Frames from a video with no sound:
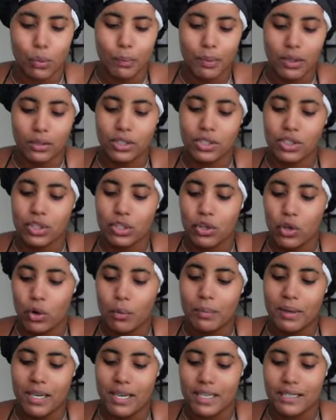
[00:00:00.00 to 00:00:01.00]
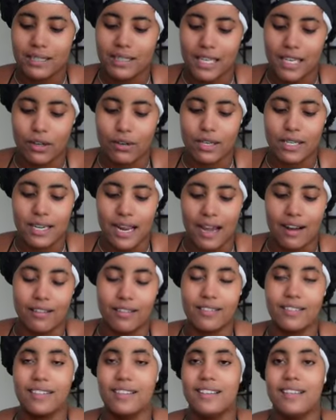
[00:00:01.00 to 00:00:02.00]
building your home begins here and
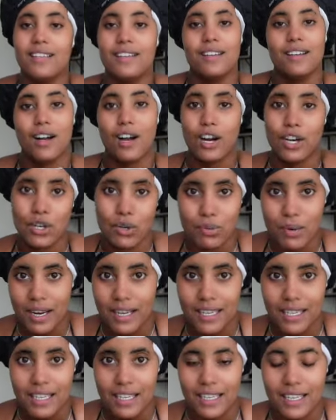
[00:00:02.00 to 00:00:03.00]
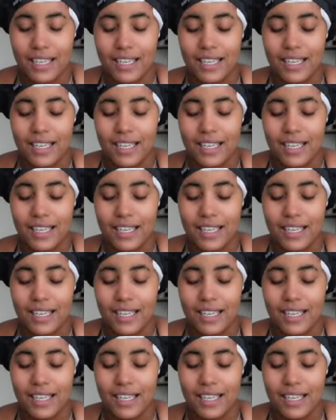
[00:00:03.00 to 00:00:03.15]
now. Are you ready?